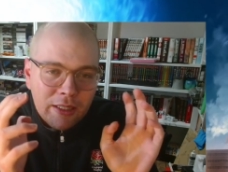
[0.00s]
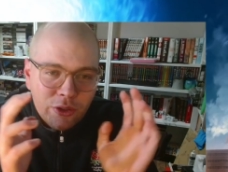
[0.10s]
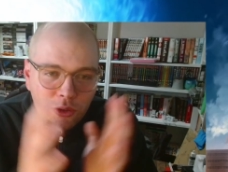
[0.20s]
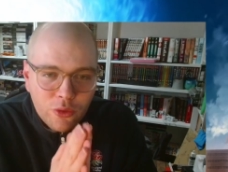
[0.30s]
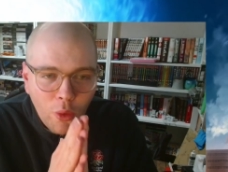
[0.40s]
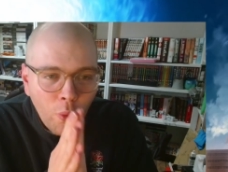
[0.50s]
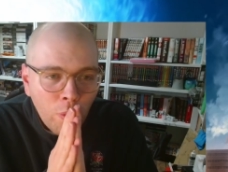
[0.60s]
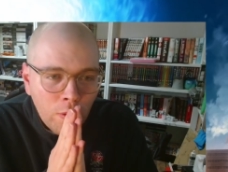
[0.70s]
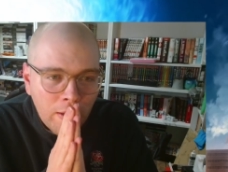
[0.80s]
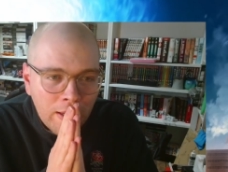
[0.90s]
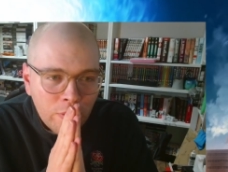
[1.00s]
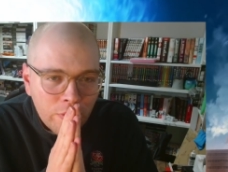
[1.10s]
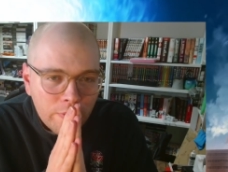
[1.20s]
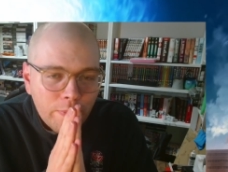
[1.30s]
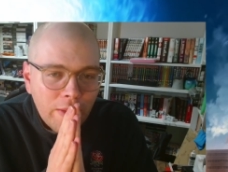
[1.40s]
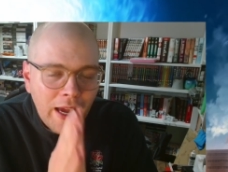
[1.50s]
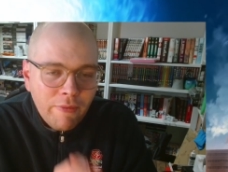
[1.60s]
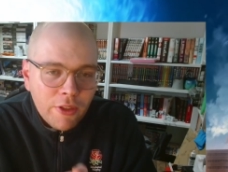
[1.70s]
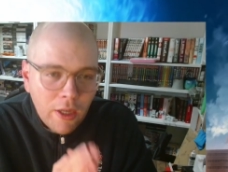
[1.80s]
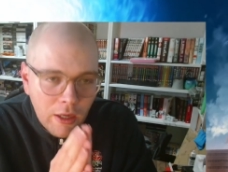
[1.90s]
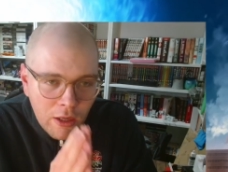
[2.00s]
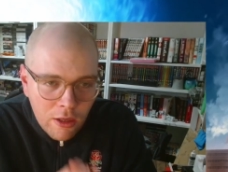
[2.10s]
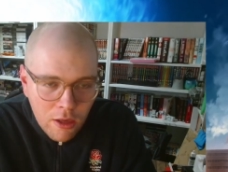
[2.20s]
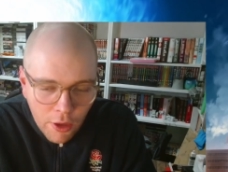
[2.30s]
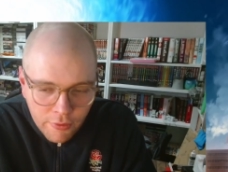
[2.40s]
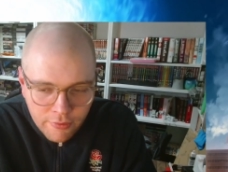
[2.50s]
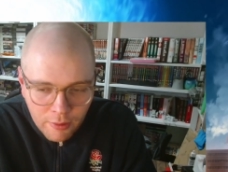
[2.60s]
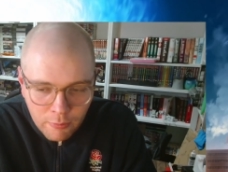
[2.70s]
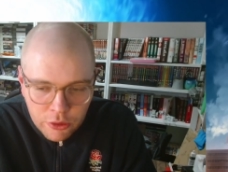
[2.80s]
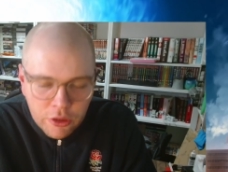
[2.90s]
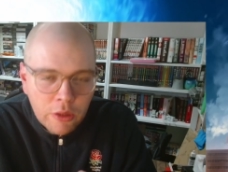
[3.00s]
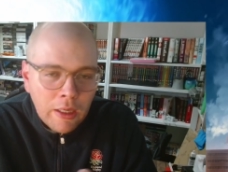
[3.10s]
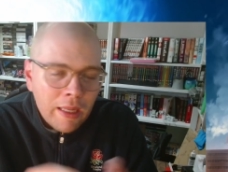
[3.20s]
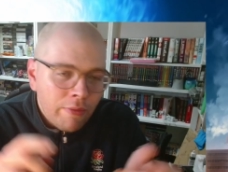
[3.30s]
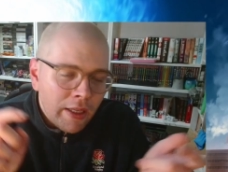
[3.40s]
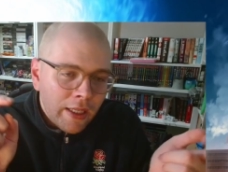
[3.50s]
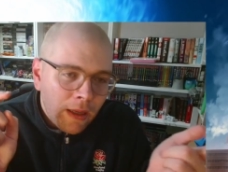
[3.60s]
Just all around having a lot of fun with Solo Leveling.